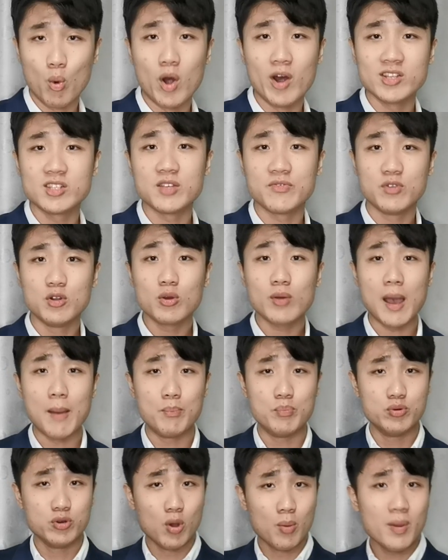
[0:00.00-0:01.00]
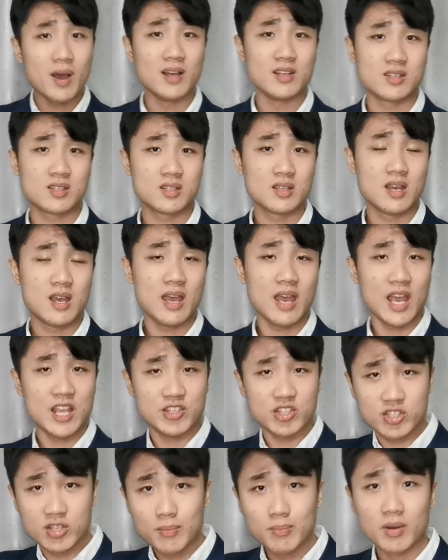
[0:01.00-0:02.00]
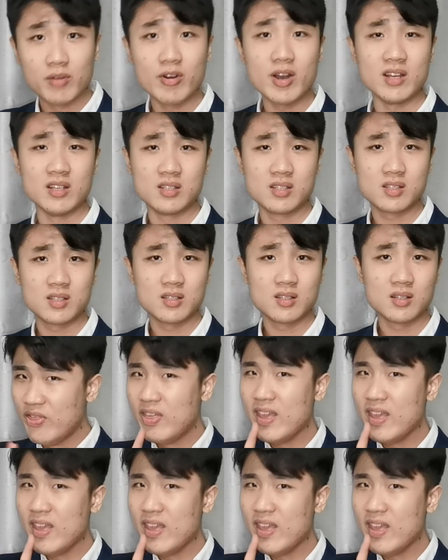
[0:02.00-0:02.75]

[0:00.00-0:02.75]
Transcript: Whereas if you look at Bruno Mars and Jason Mraz,